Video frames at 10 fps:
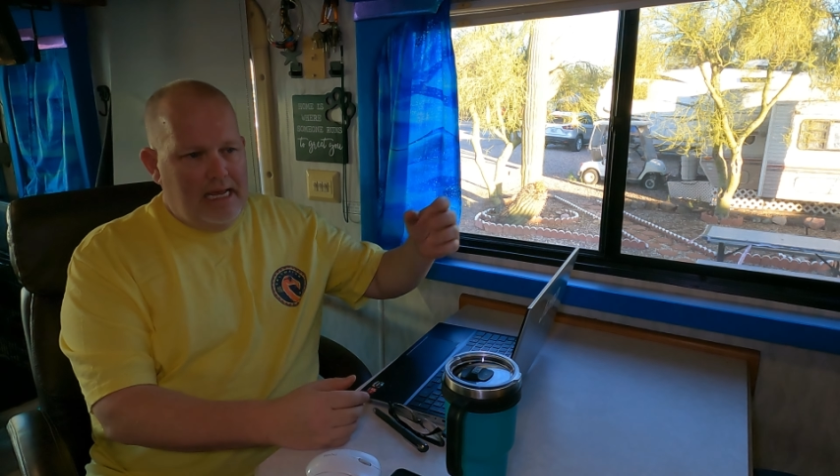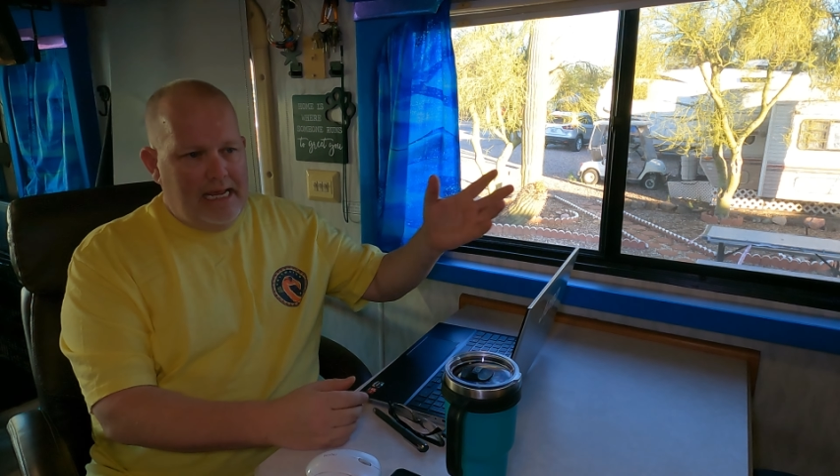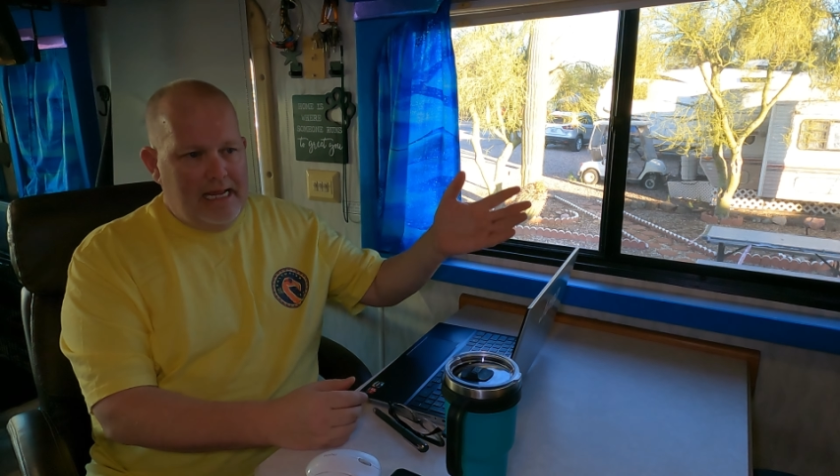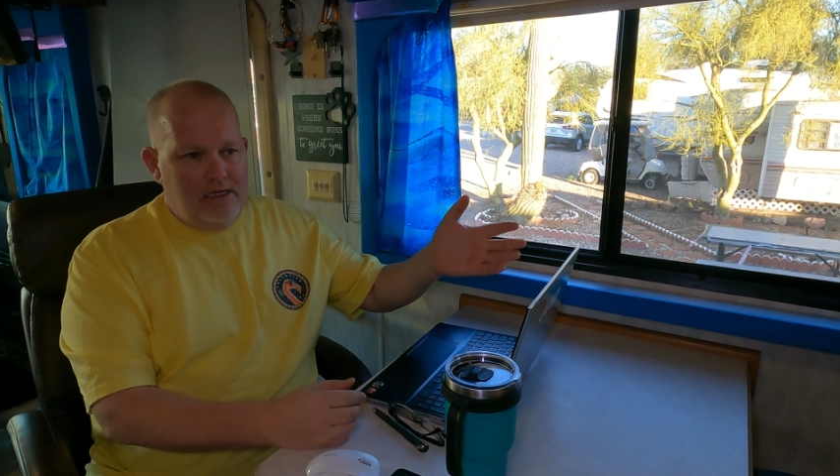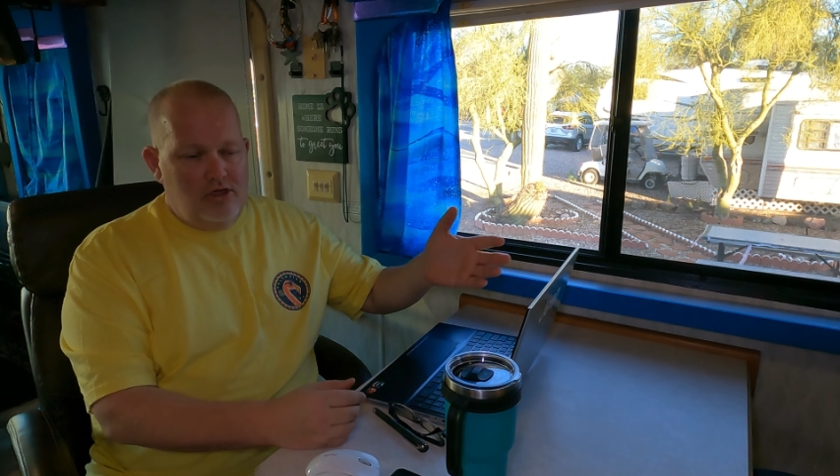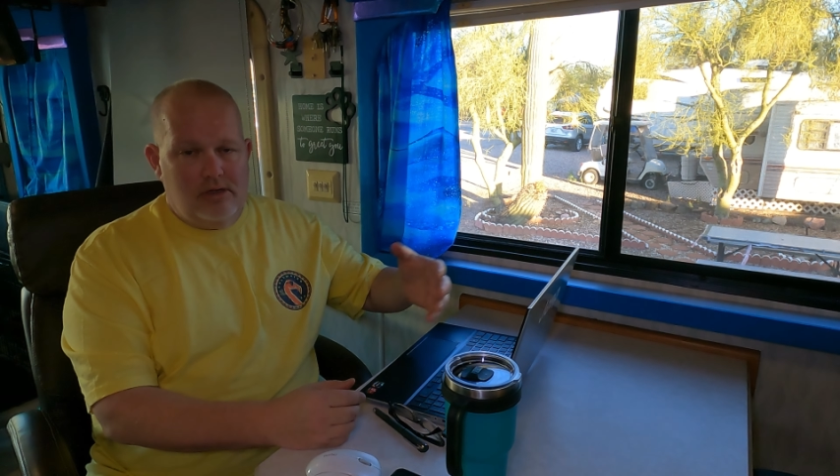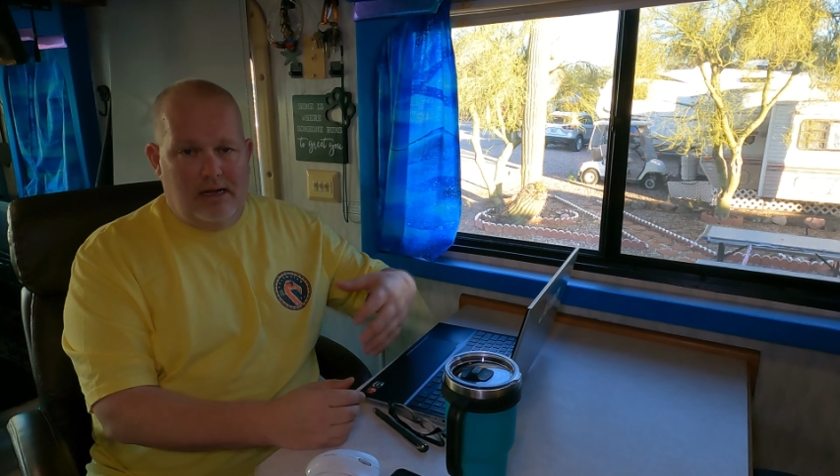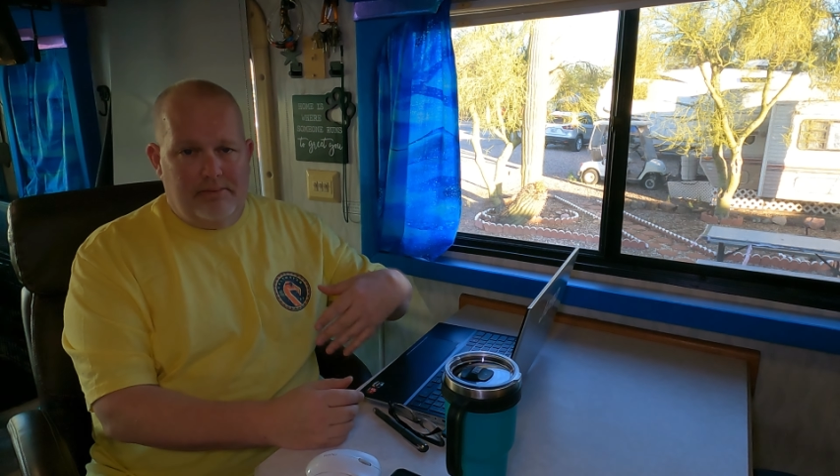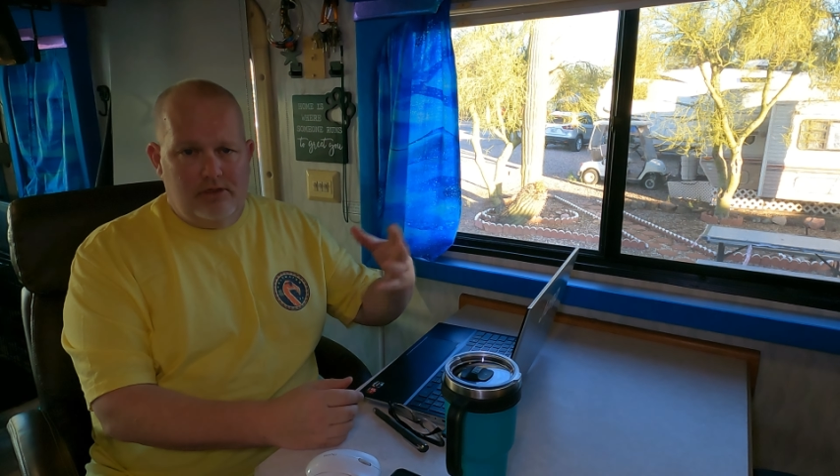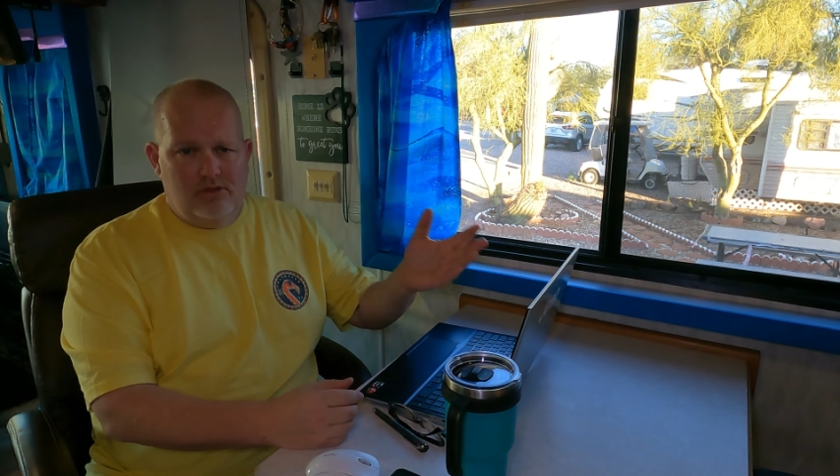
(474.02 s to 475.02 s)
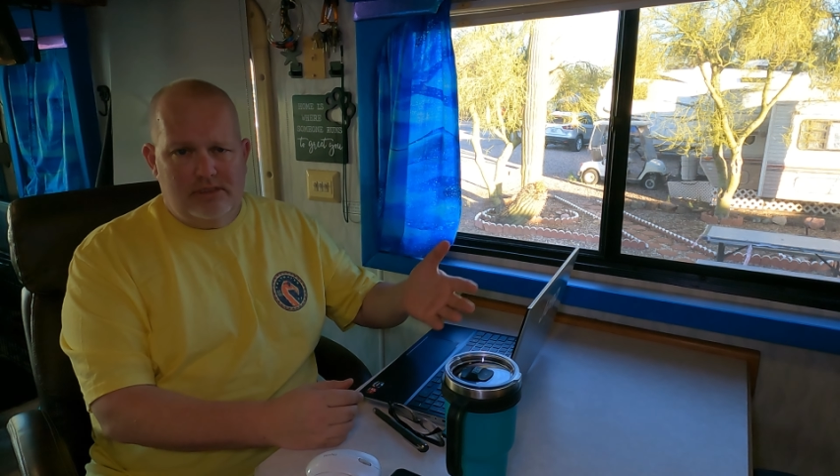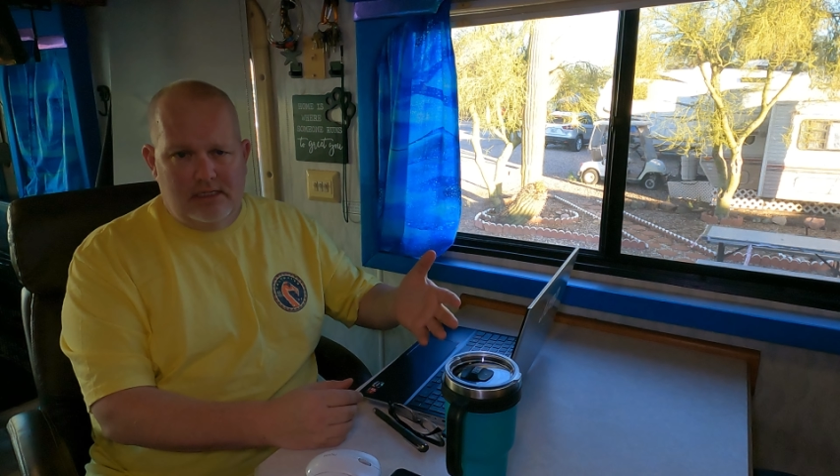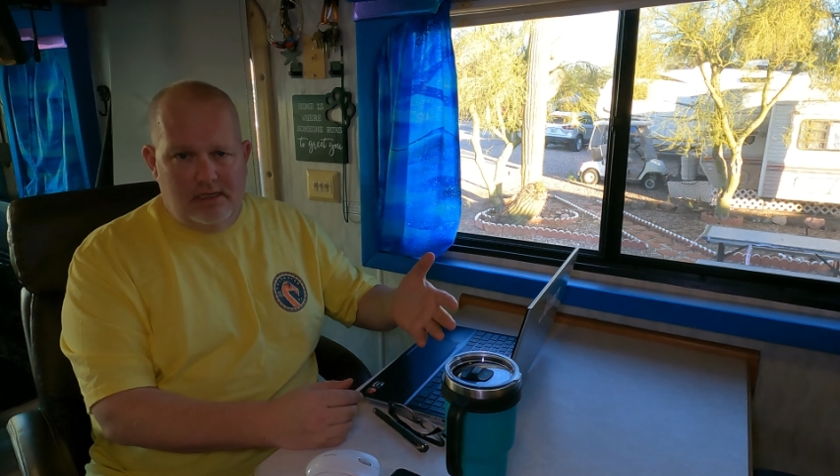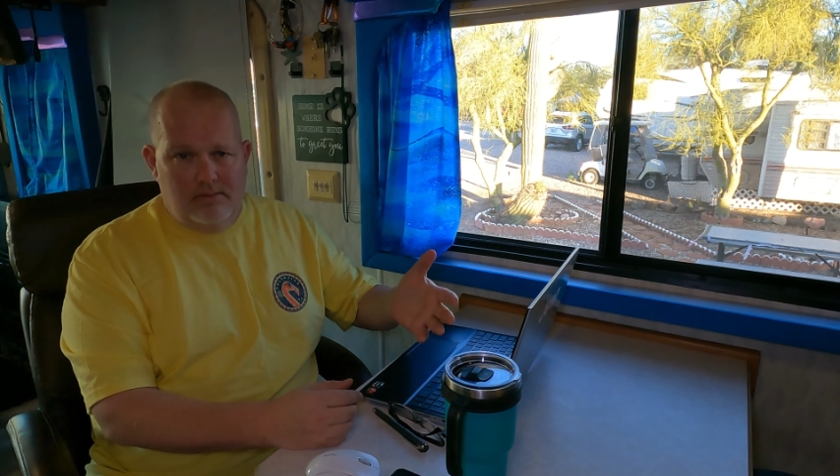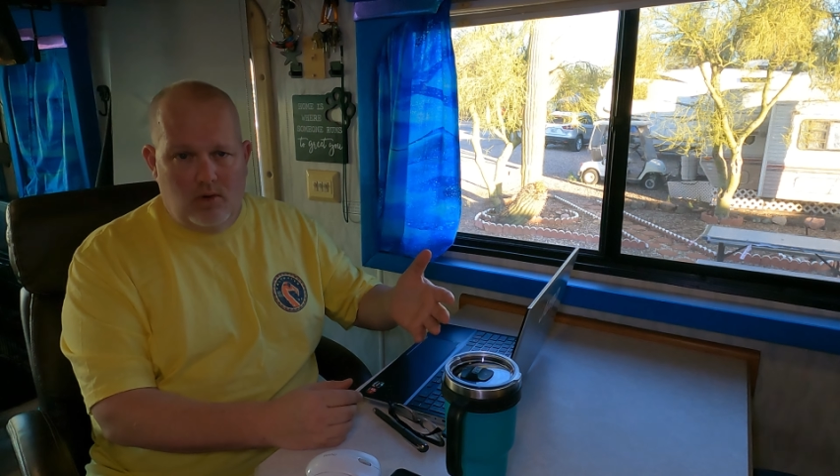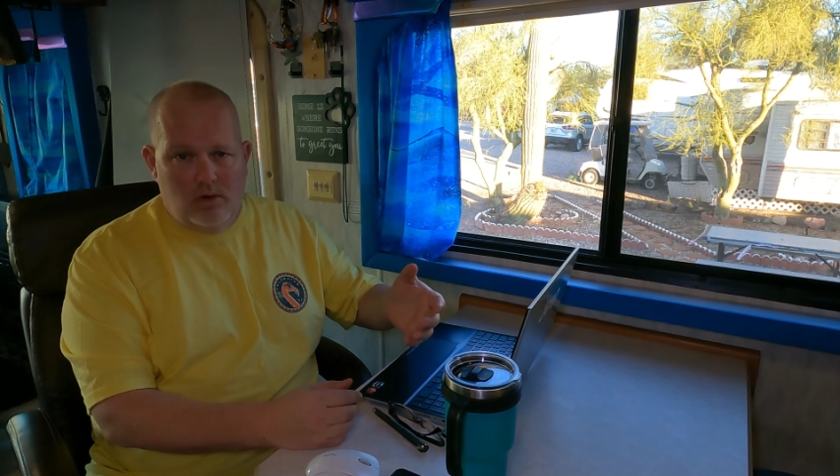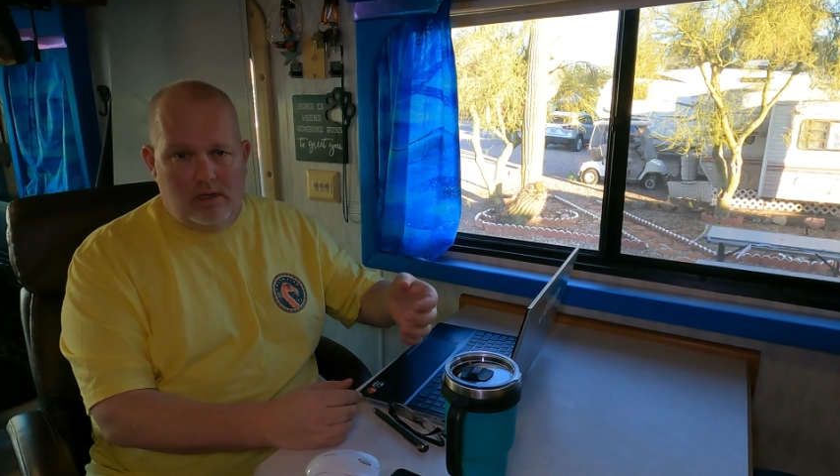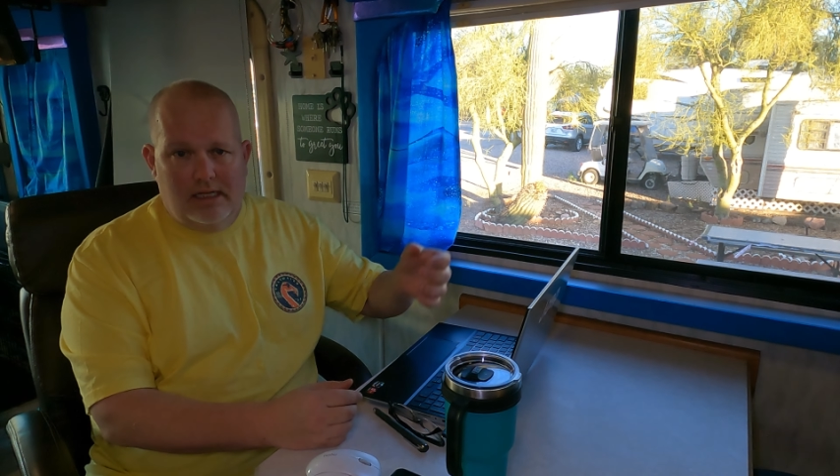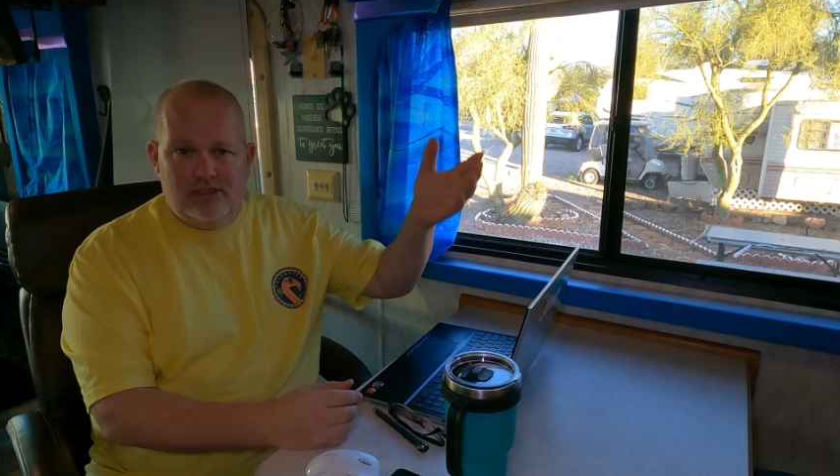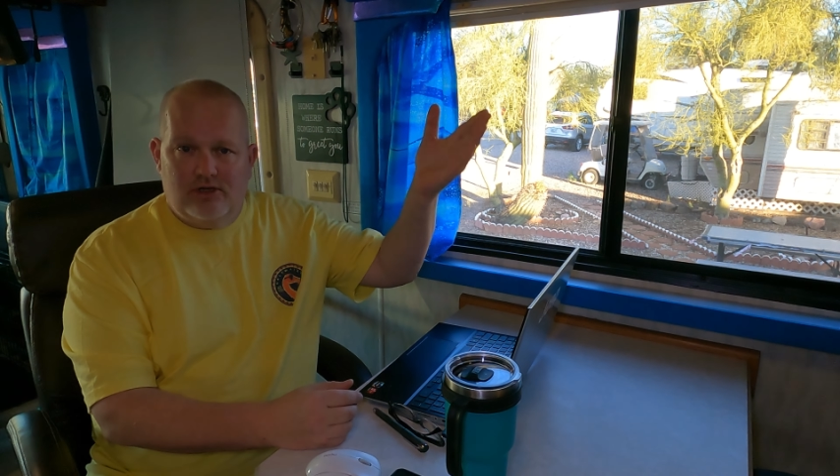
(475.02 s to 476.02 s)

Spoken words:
and you're not producing any more unless